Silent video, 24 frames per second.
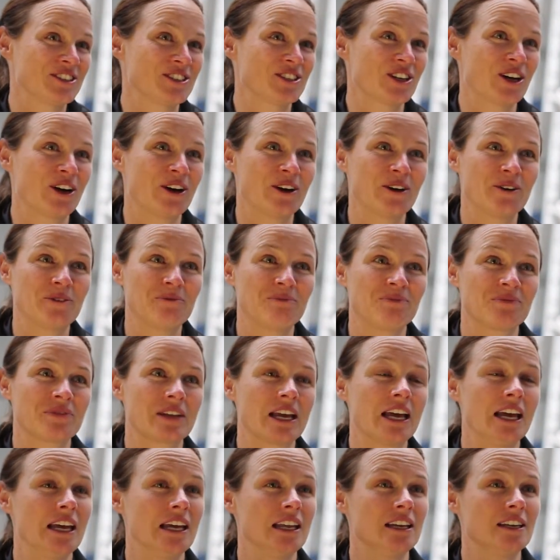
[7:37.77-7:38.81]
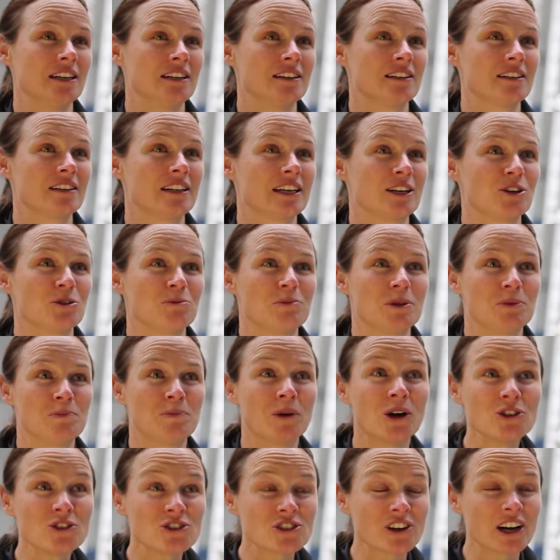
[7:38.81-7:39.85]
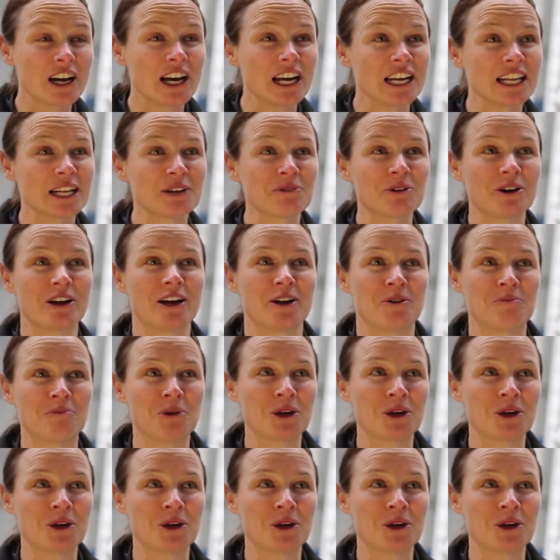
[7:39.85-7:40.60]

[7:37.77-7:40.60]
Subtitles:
And there could be boat training. We're out on